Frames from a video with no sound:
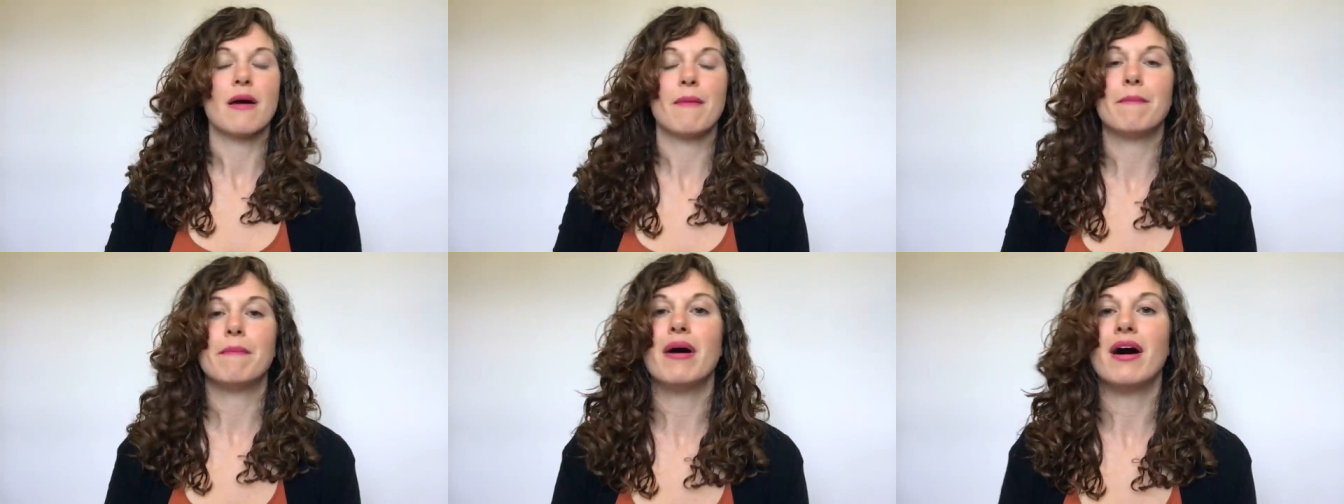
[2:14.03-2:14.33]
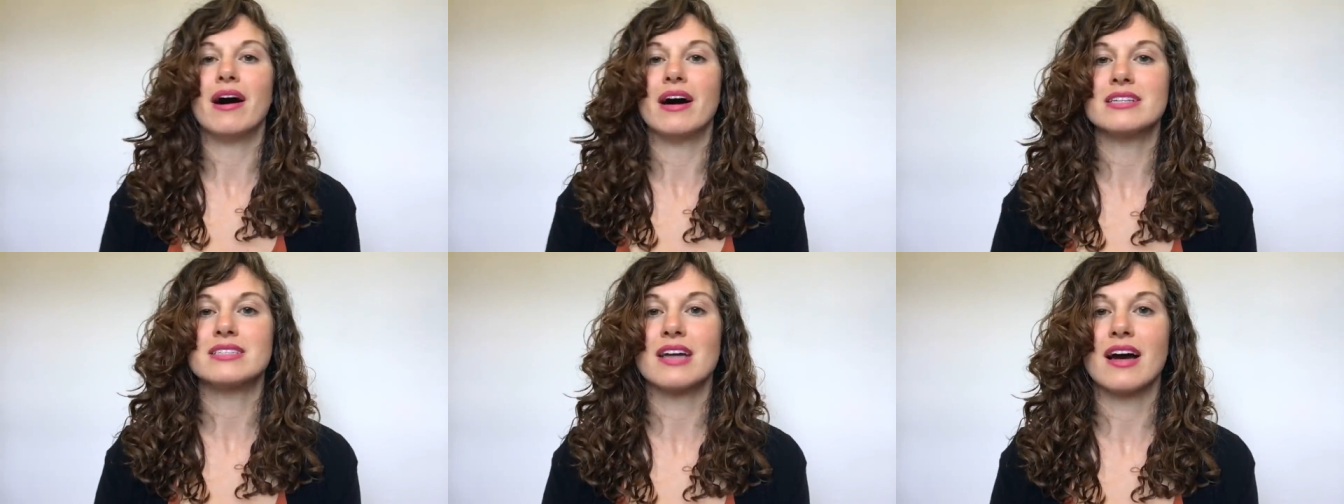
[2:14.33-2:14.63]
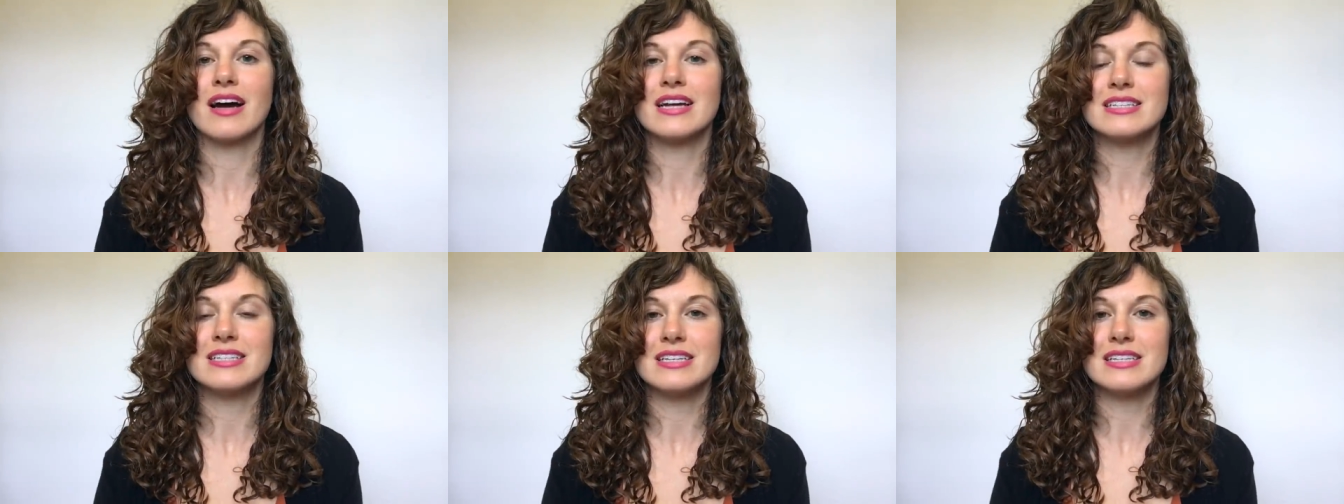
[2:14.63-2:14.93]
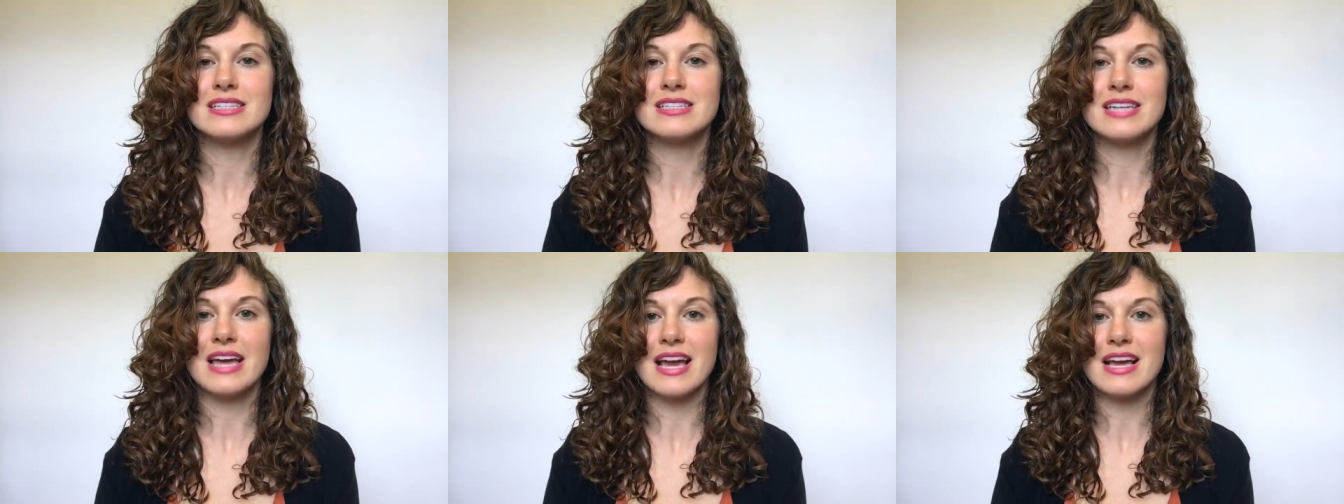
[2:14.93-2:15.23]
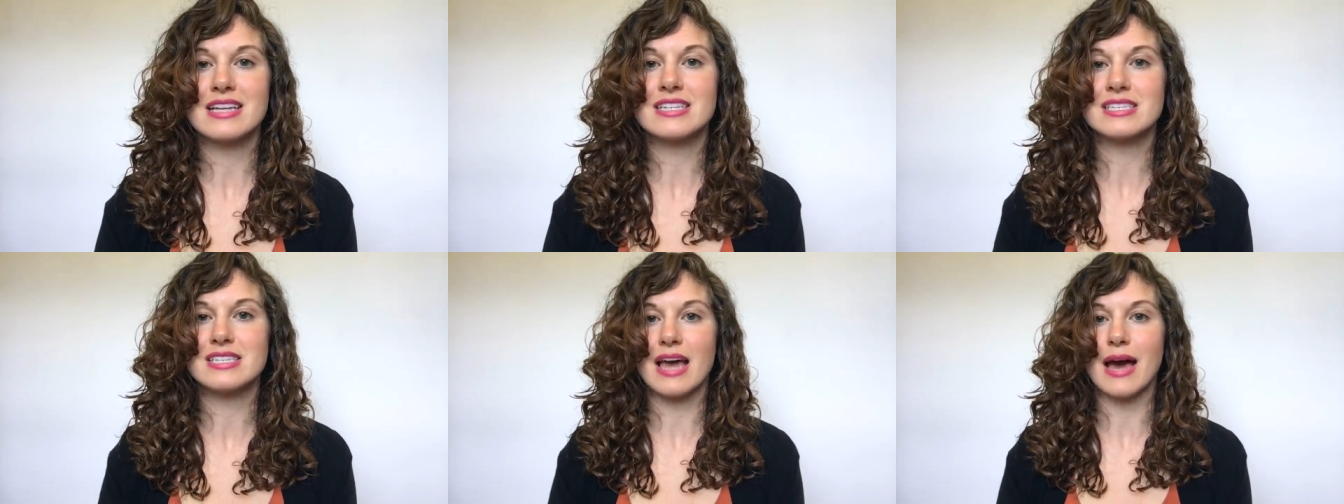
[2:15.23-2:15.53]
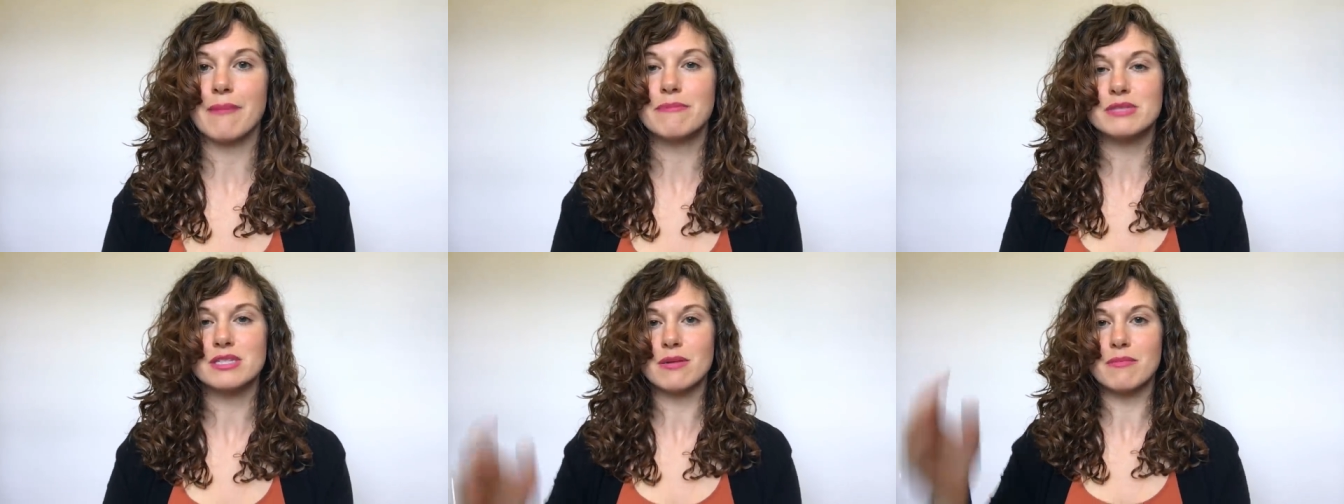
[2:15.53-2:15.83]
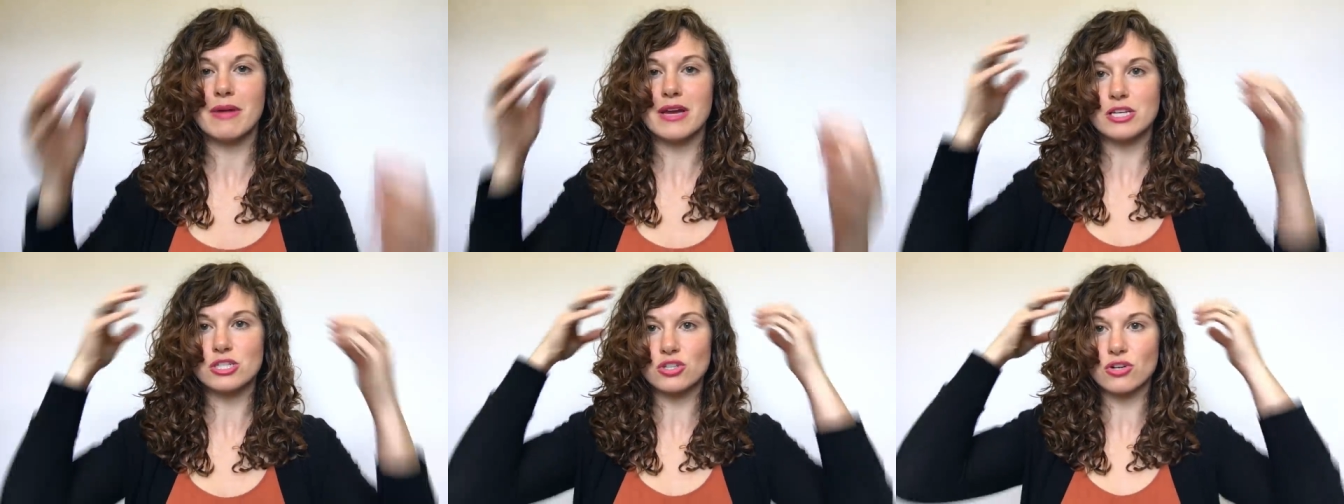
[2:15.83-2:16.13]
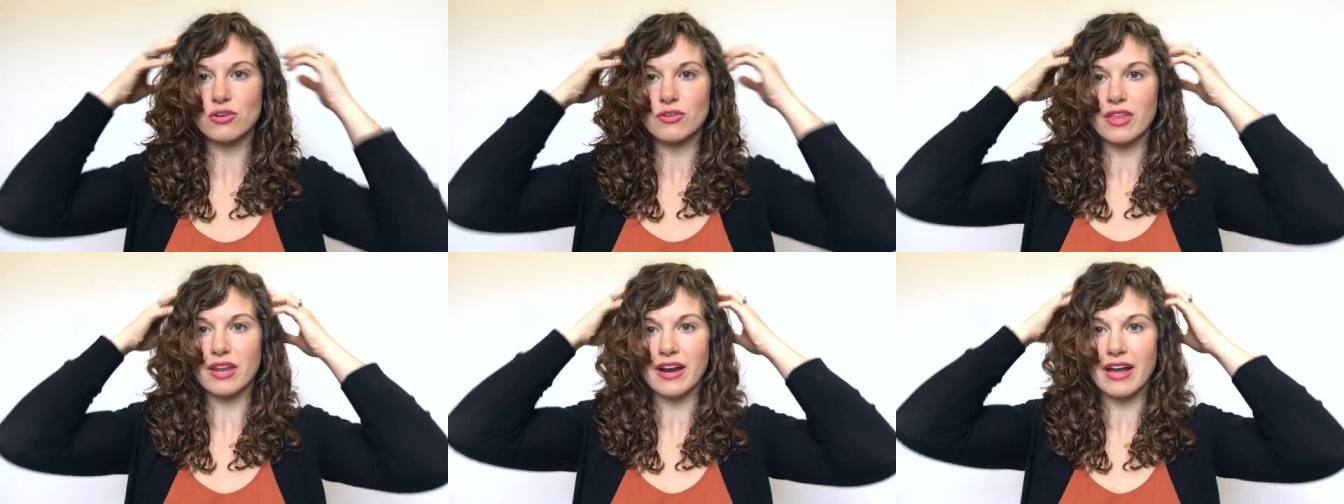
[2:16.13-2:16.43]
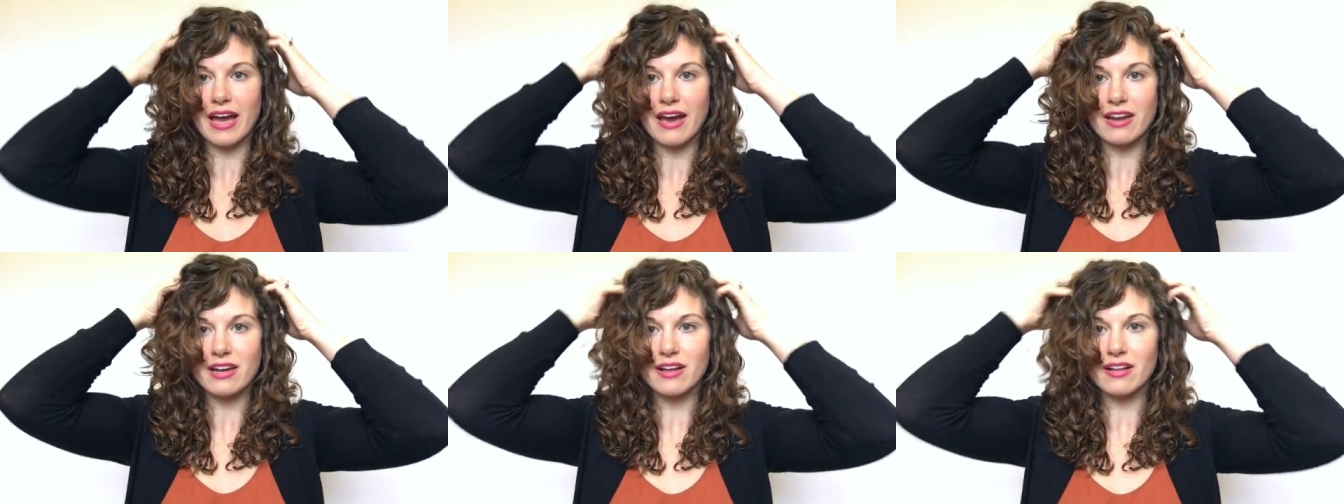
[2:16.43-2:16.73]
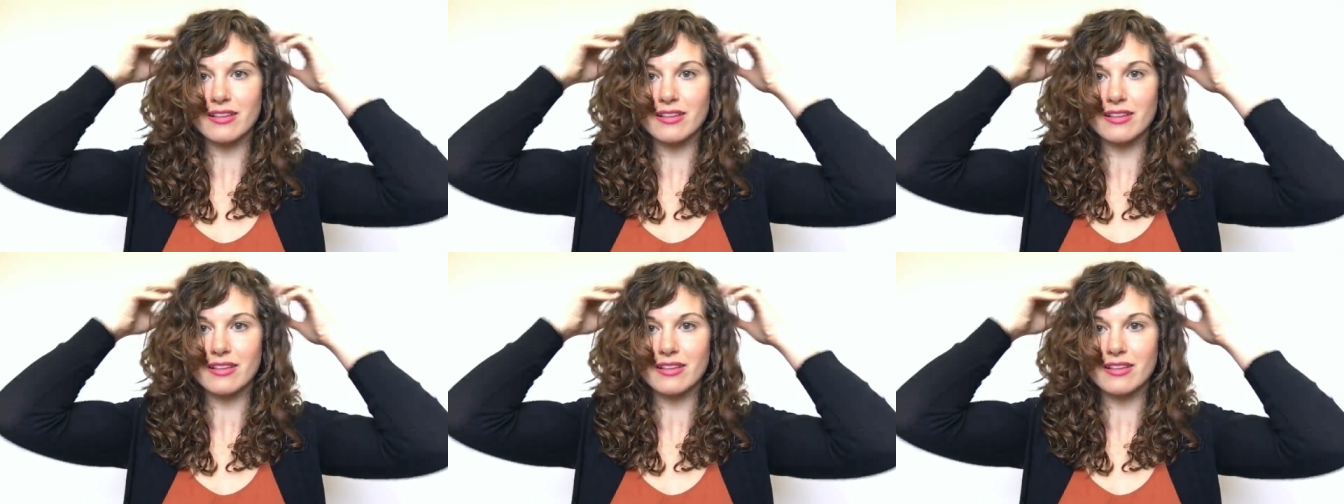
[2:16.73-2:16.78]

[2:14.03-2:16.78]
but I did take steps to make sure that I had